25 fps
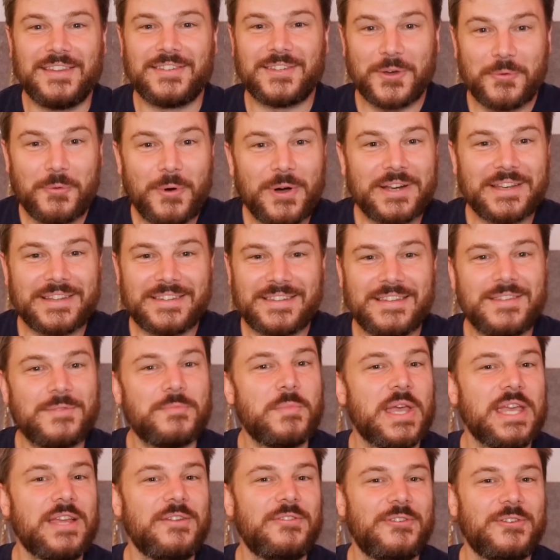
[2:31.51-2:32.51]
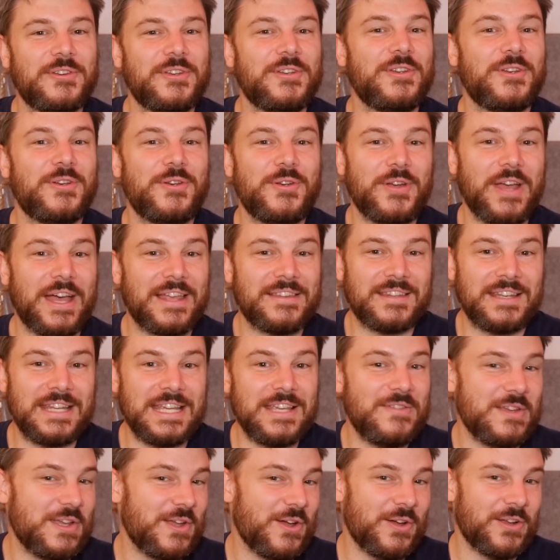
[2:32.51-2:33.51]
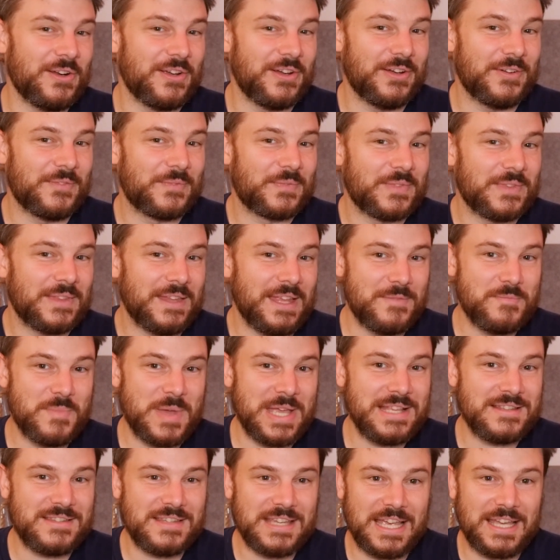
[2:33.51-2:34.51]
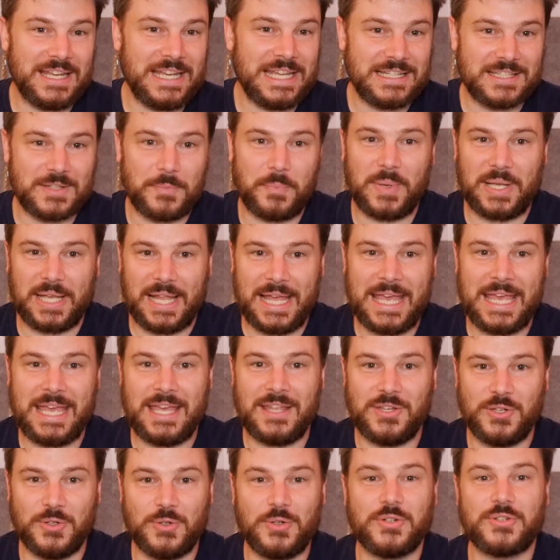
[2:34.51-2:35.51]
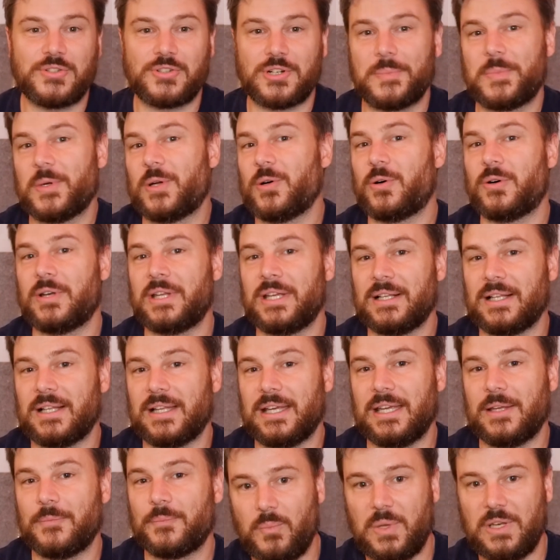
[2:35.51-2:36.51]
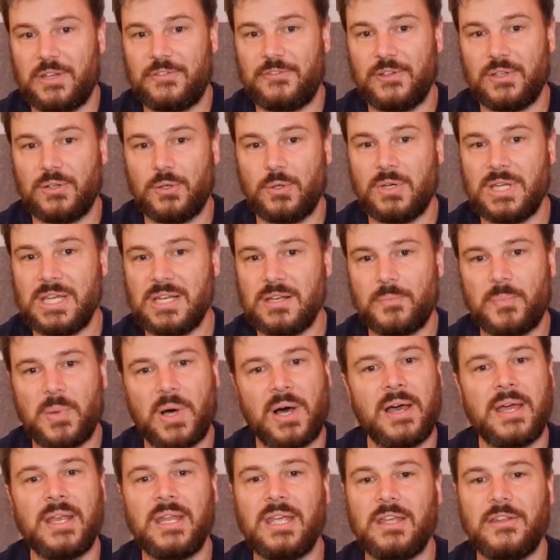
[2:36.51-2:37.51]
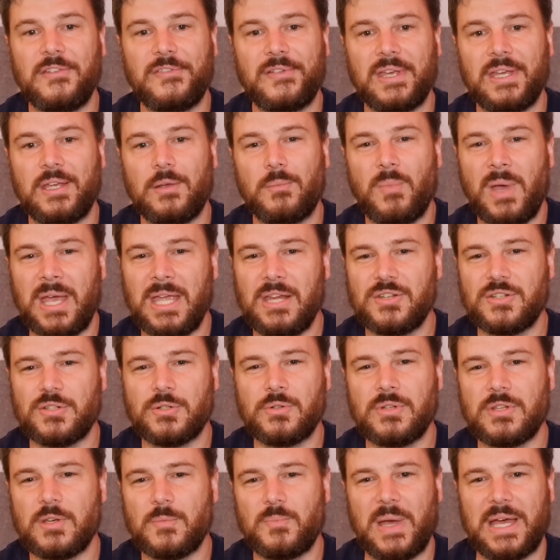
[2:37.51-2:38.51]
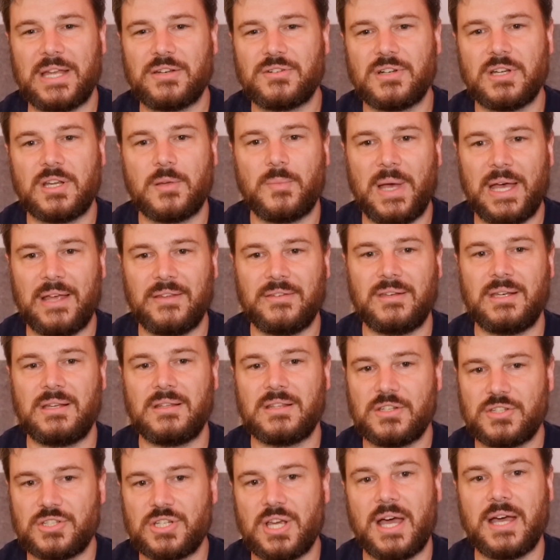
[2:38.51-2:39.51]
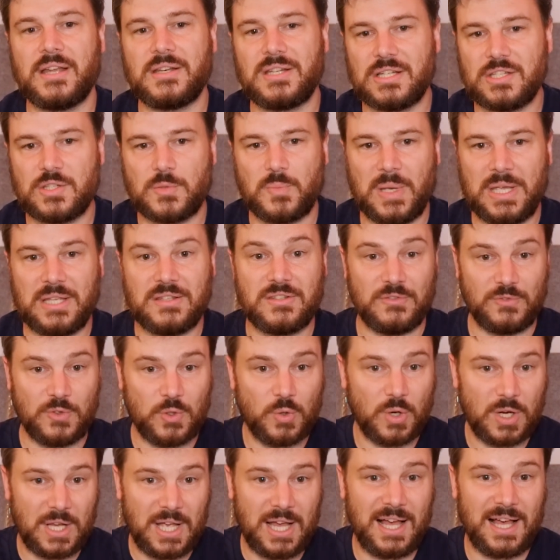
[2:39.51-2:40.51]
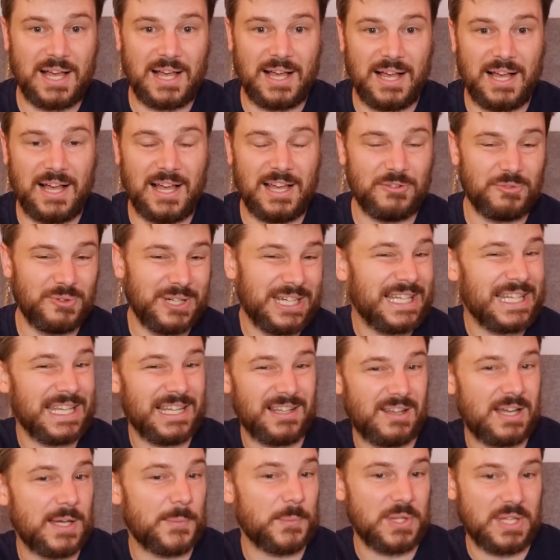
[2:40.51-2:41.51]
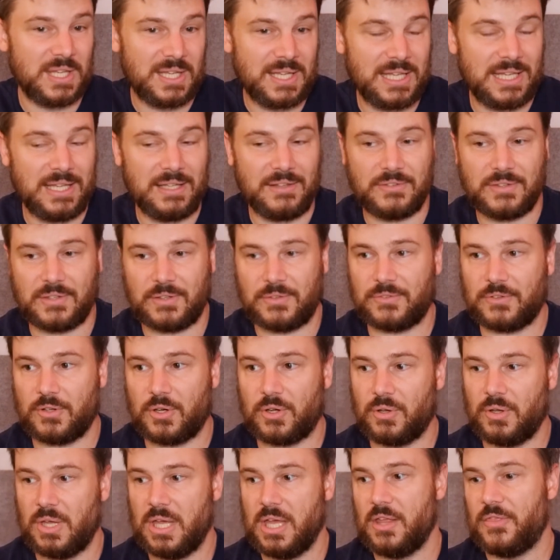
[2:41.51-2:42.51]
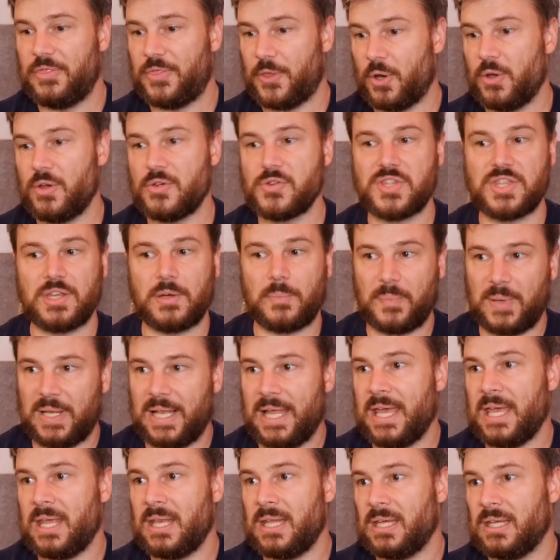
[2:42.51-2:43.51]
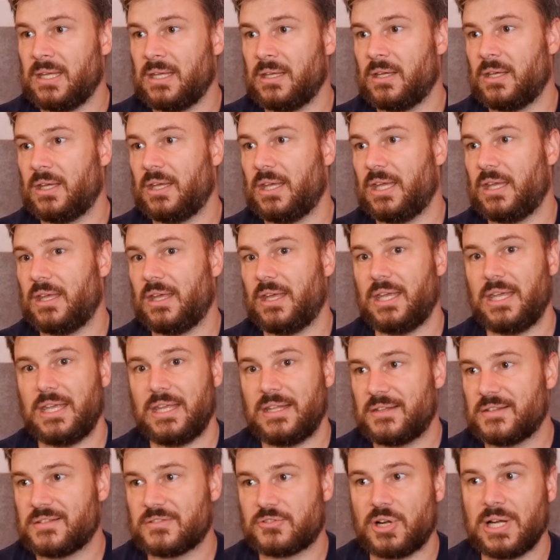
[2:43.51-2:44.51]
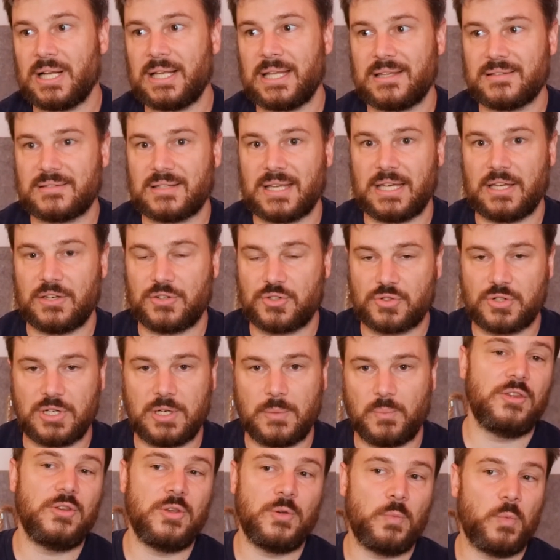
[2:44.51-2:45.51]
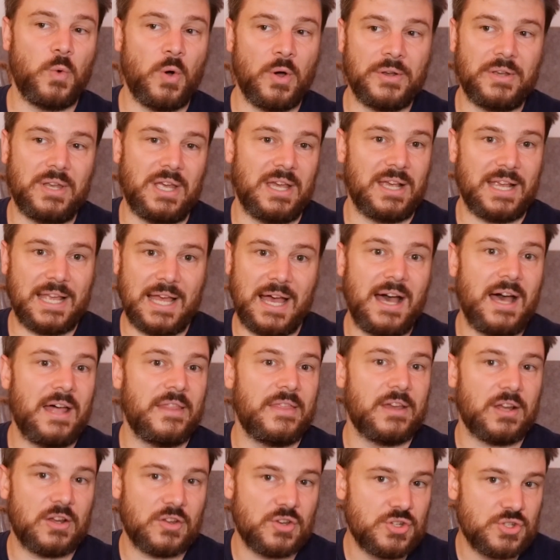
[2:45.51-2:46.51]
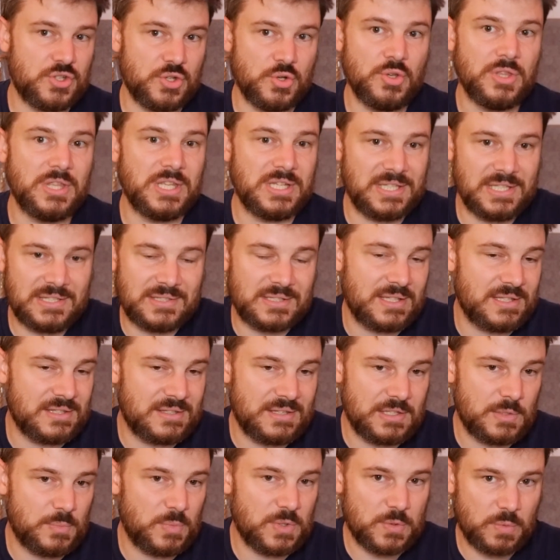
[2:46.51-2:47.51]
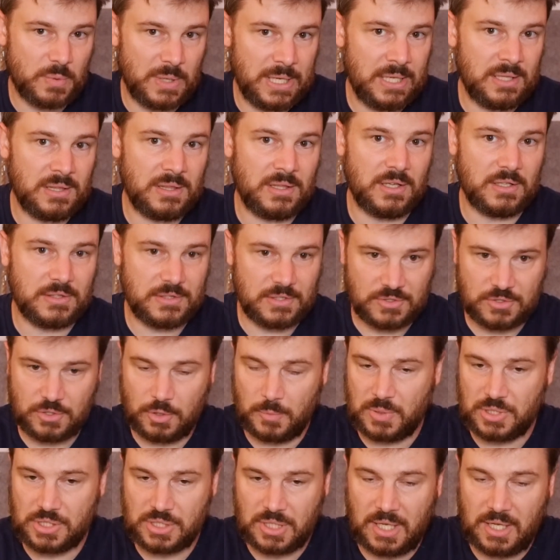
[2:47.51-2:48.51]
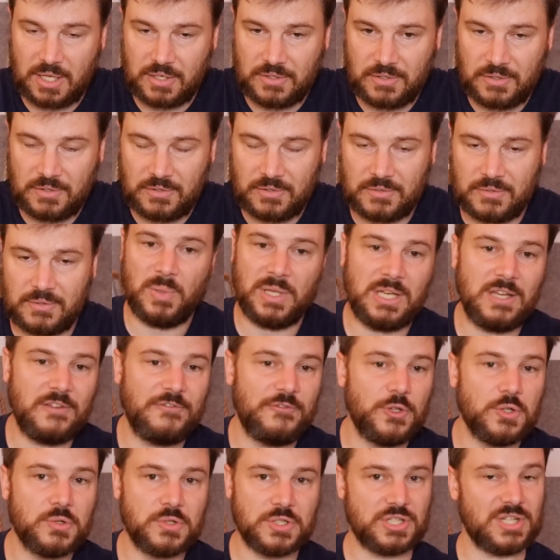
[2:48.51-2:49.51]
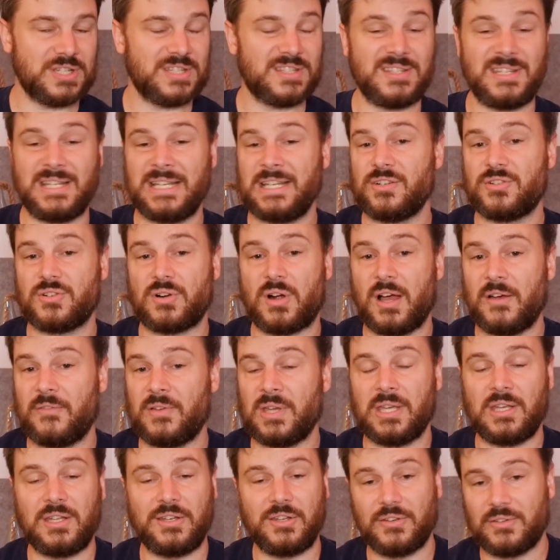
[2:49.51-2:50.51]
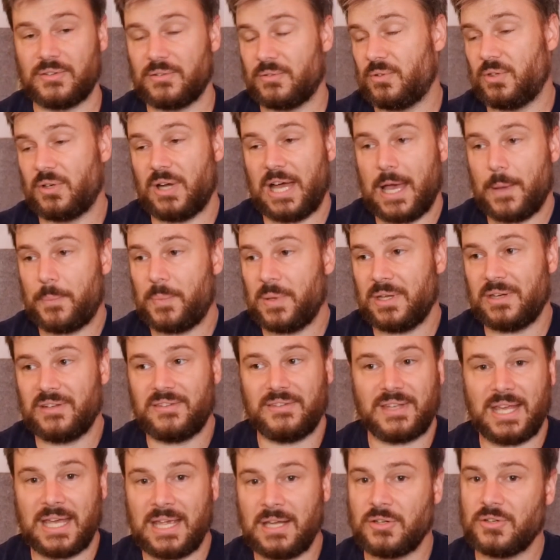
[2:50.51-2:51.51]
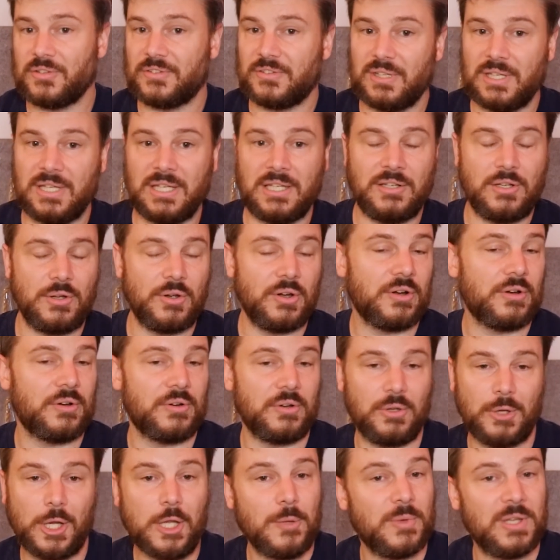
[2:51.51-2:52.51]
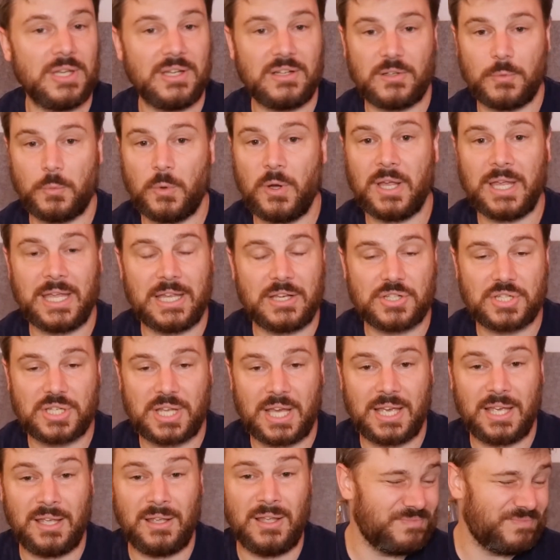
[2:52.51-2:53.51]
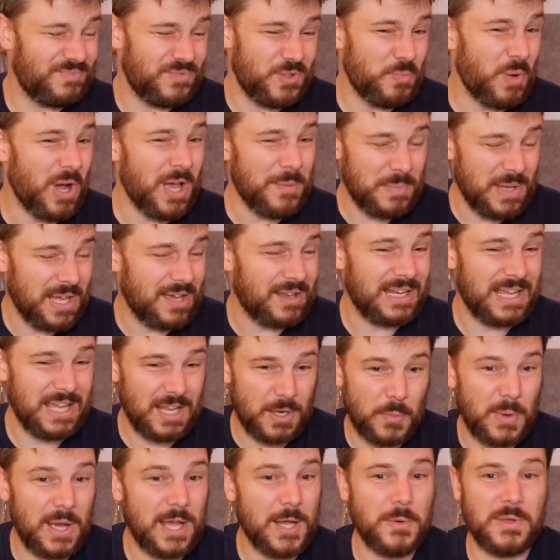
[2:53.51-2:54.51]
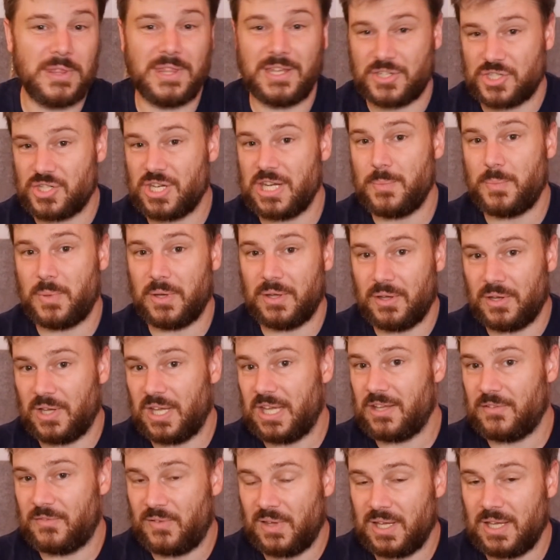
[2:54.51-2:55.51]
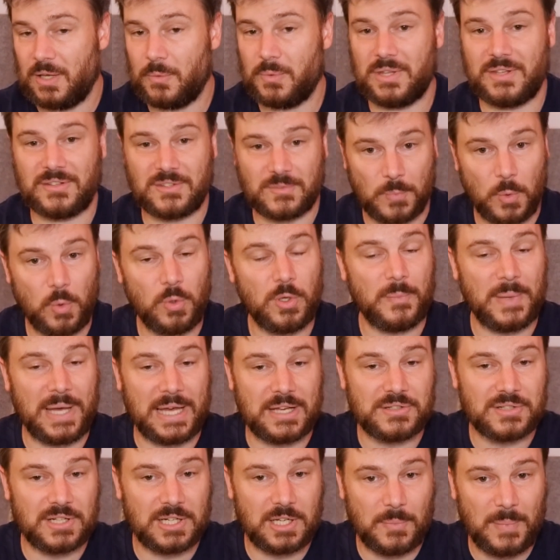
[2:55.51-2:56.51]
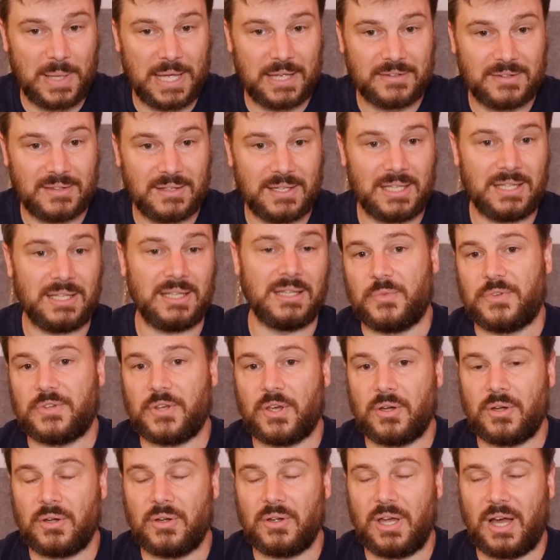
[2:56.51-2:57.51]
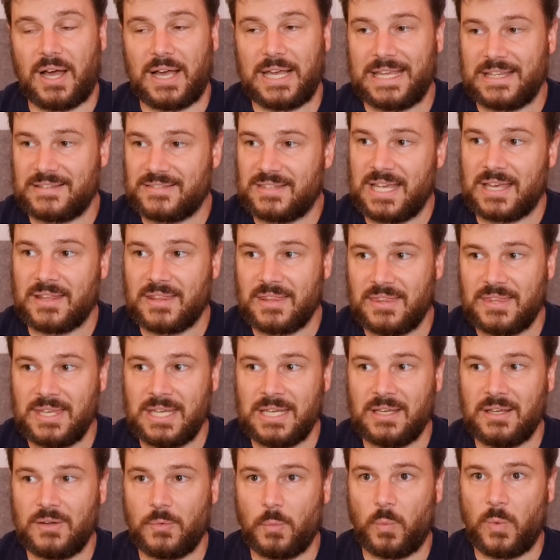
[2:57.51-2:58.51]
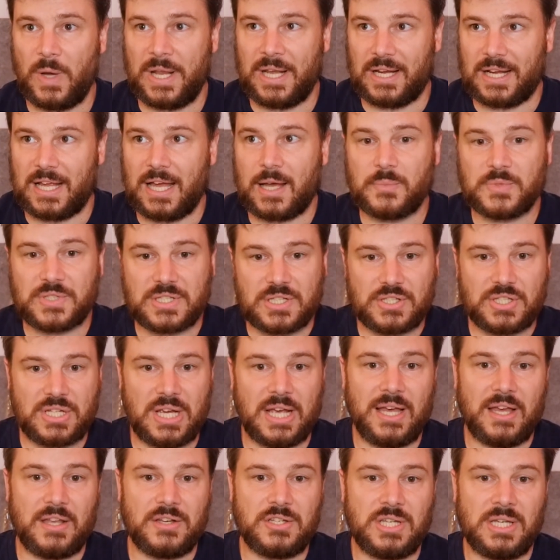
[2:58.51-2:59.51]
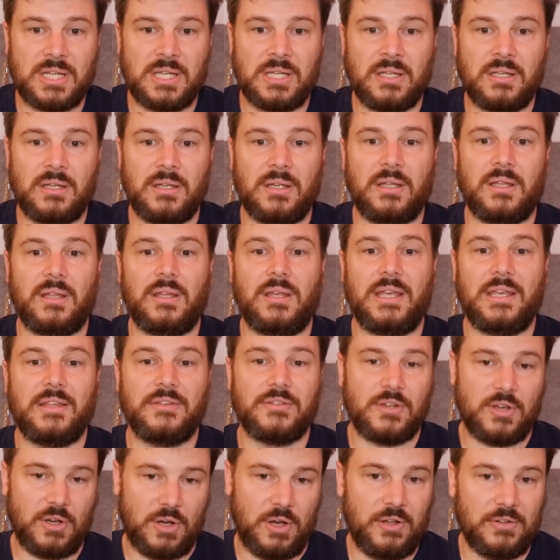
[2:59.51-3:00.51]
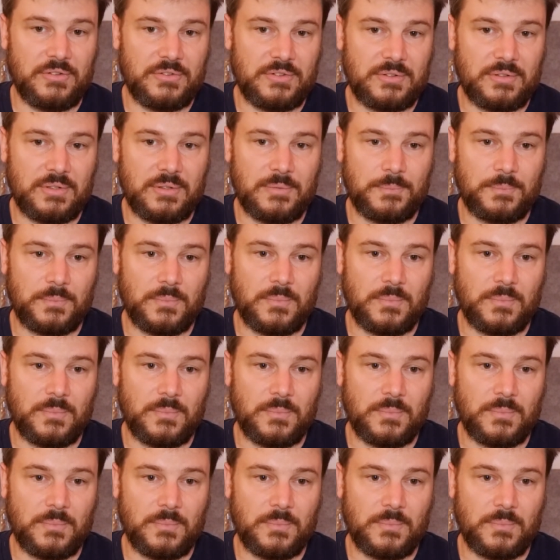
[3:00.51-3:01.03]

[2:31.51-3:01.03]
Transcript: So what does this mean for you as an EV owner? it means you need to plan your trip accordingly. But if you're looking to buy an EV, make sure that battery capacity and the charging speeds of your car really align with your needs. So those that are planning in Australia, say a trip, you want a car that can do the distances between the superchargers. But if you're just city driving and you're, you're happy to stay in your city and you're, you're commuting to work each day, you might be able to get away with a cheaper EV with a smaller battery capacity. So I guess the other thing when it comes to charging is cost.